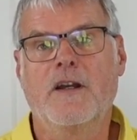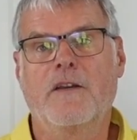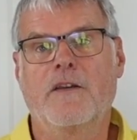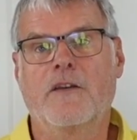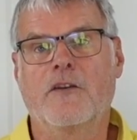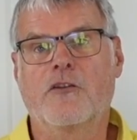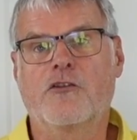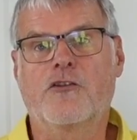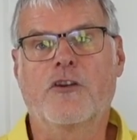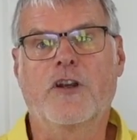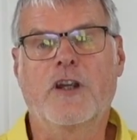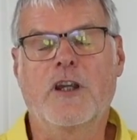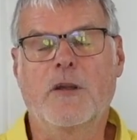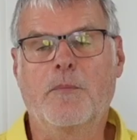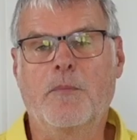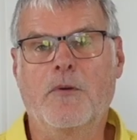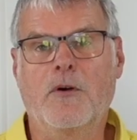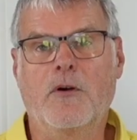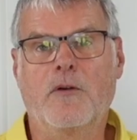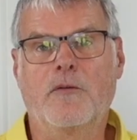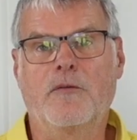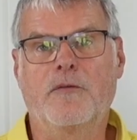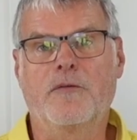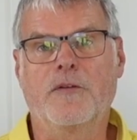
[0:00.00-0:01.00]
the shape
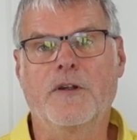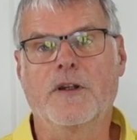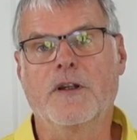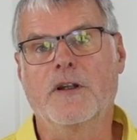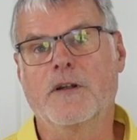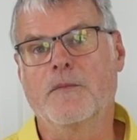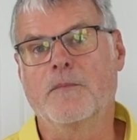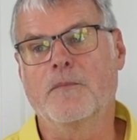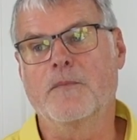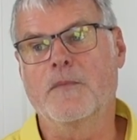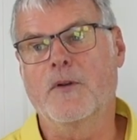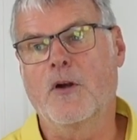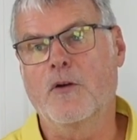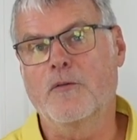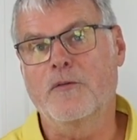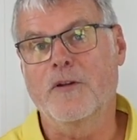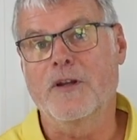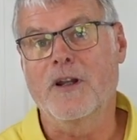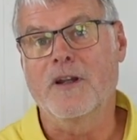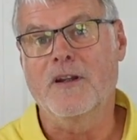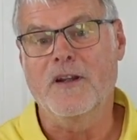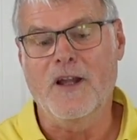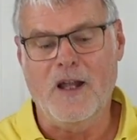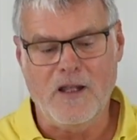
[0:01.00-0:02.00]
of um, of
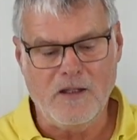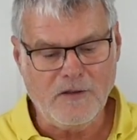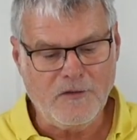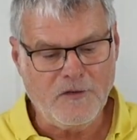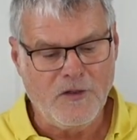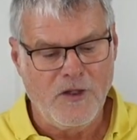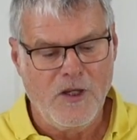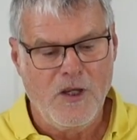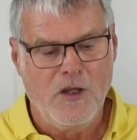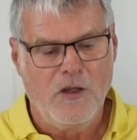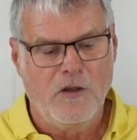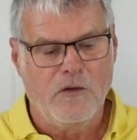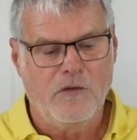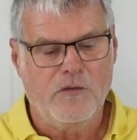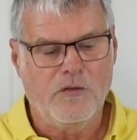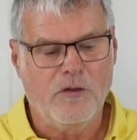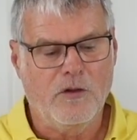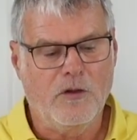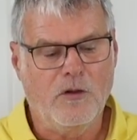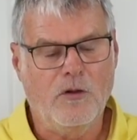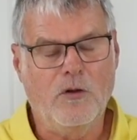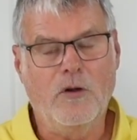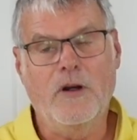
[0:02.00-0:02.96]
an adult so